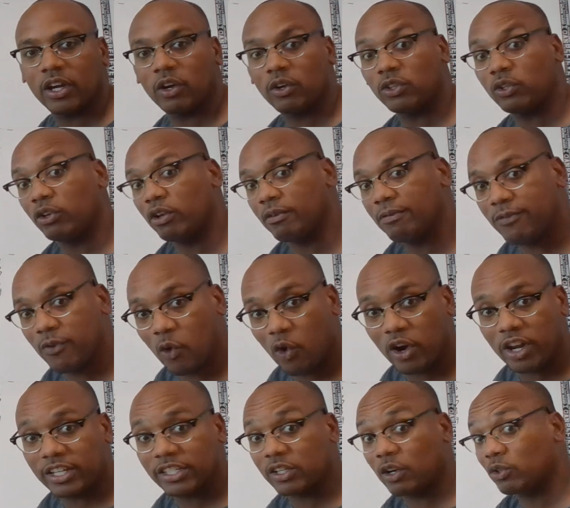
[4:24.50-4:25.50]
go through your
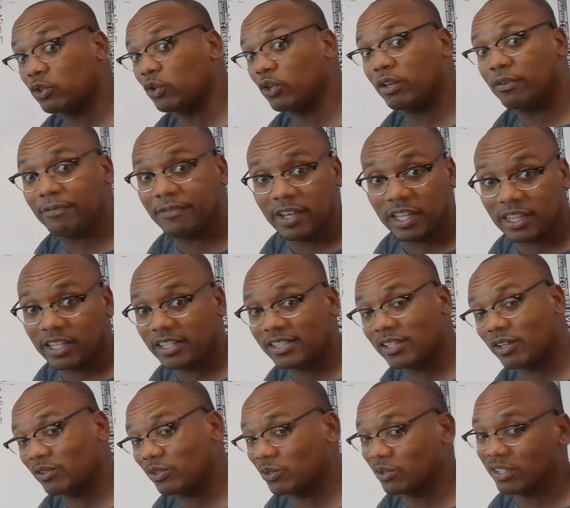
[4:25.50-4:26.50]
40s, go through your 50s,
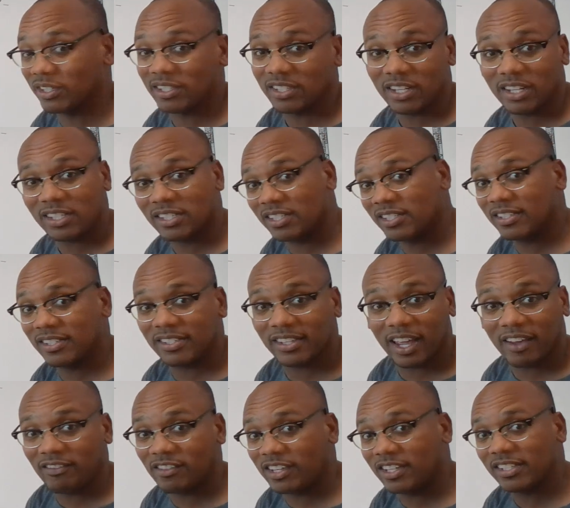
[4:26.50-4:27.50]
go through your 60s,
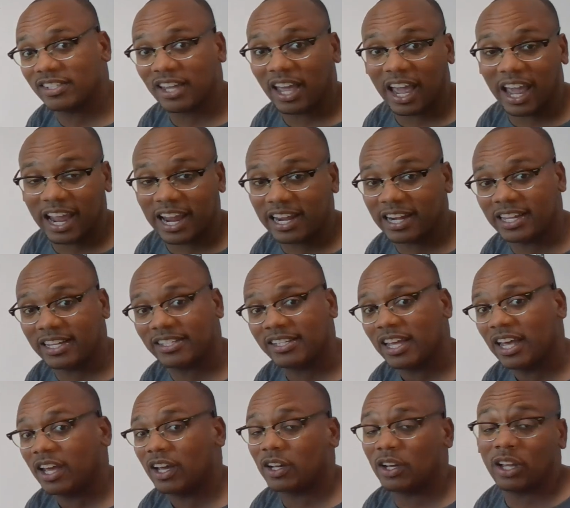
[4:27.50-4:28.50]
70s, 80s,
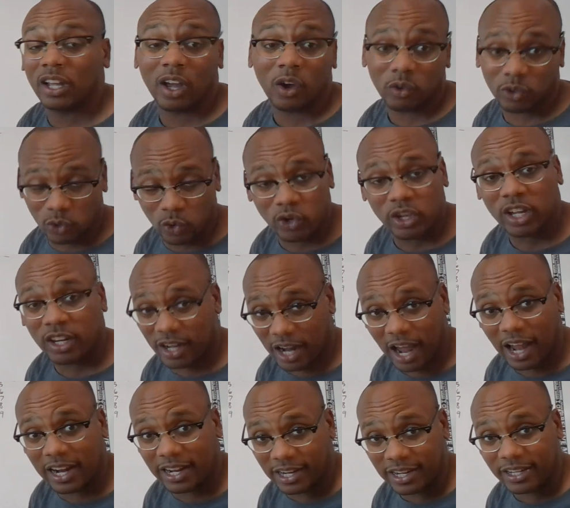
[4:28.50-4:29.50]
go through your
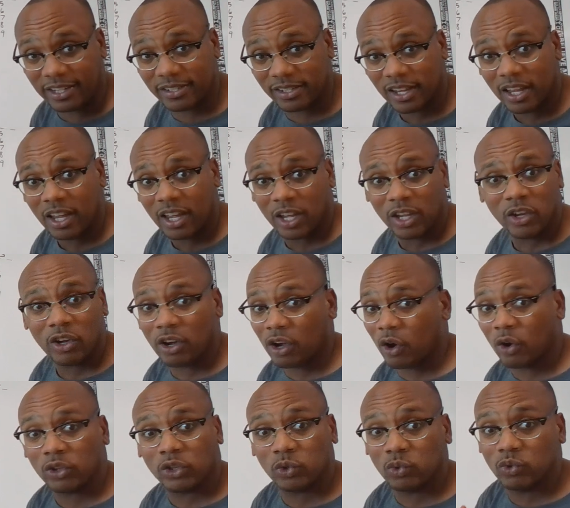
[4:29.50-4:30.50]
90s. You can
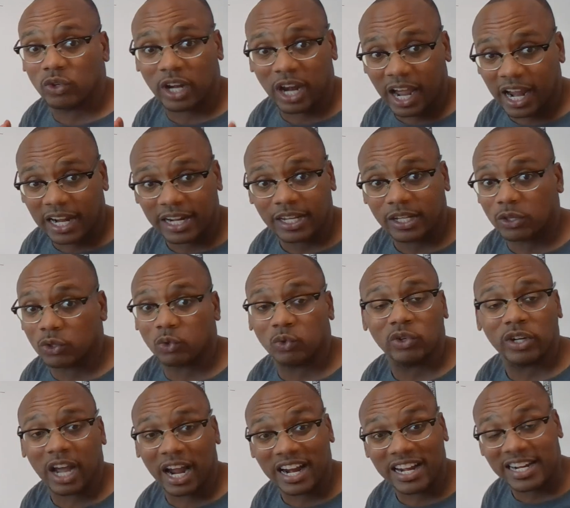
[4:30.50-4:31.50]
go through 90 through
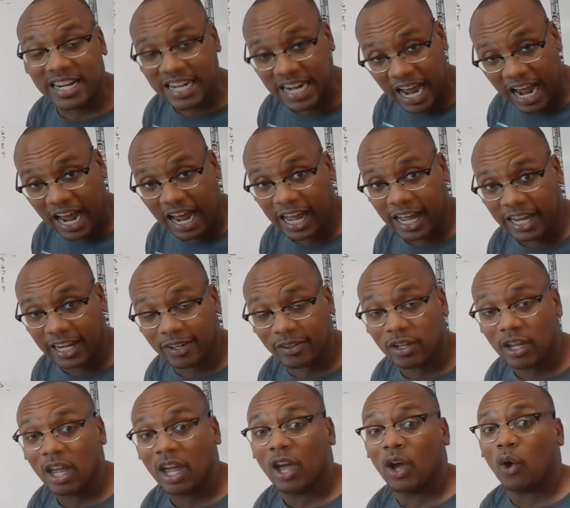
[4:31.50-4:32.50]
99.
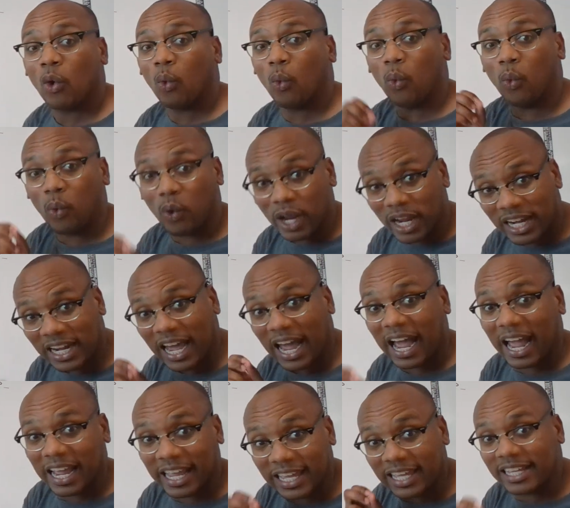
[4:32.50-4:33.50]
When
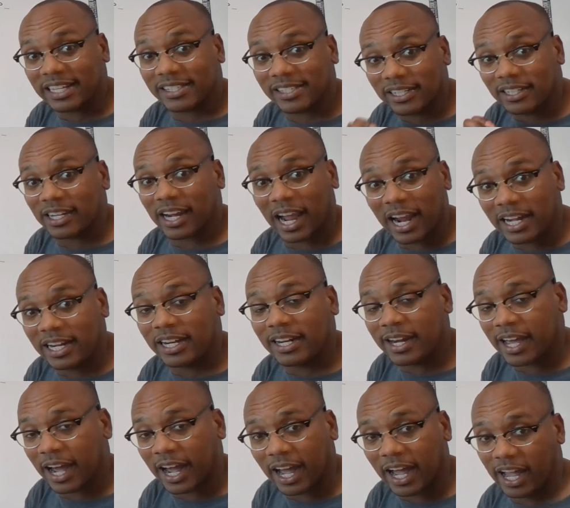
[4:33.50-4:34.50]
I get to
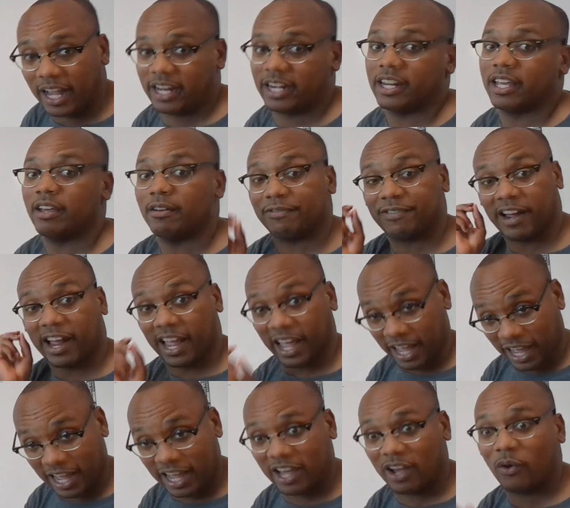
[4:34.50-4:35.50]
99, if I
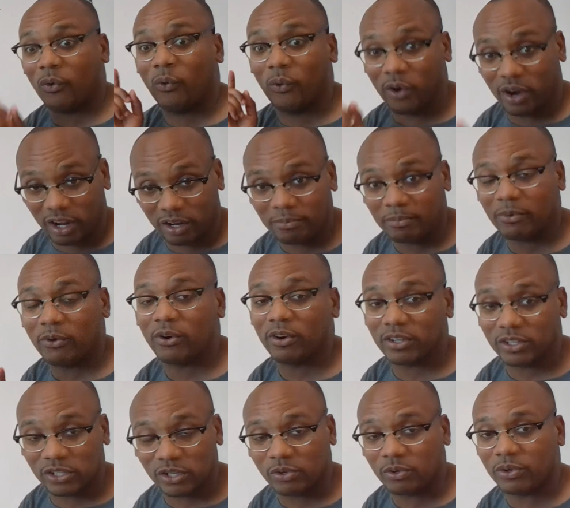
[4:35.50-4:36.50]
add 1 more
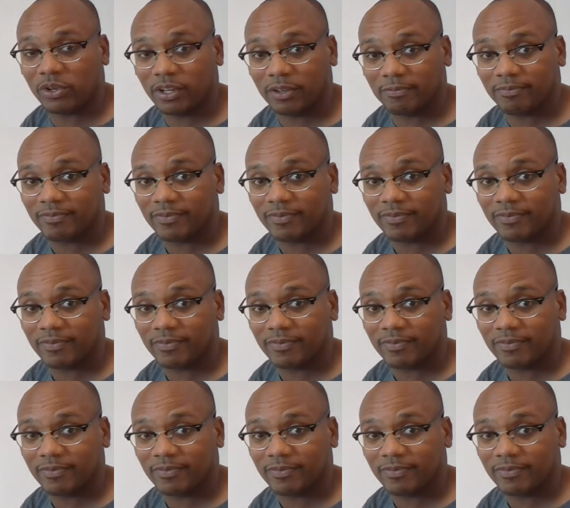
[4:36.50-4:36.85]
to it,